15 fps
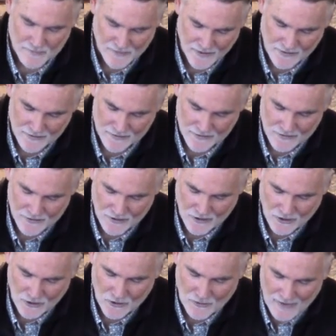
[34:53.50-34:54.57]
parent
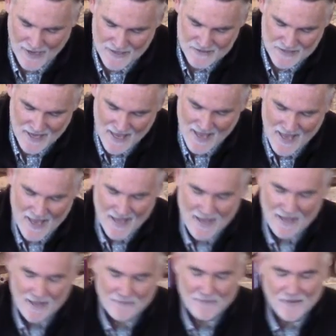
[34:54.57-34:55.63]
who has
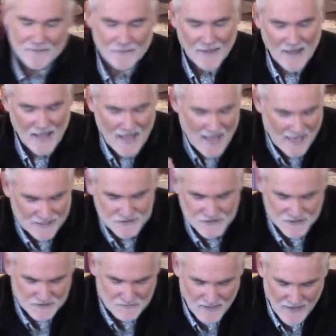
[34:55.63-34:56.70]

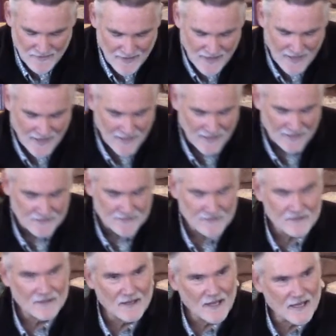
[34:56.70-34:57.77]
us by the hand,
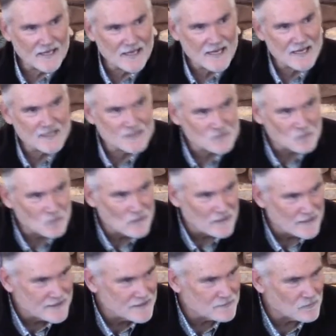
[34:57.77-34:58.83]
and he is
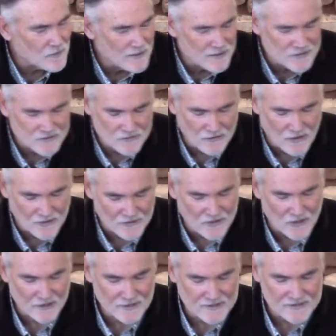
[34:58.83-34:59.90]
willing to bring us through our
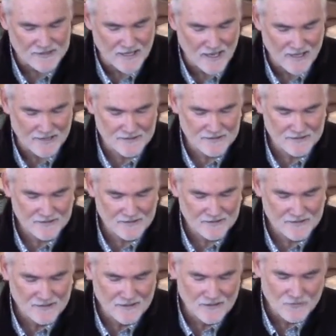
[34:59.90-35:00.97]
darkest night.
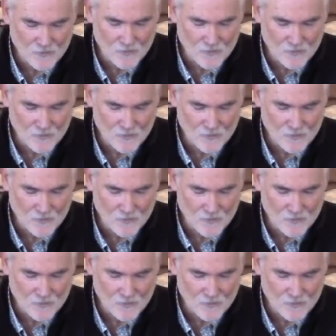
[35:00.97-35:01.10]
The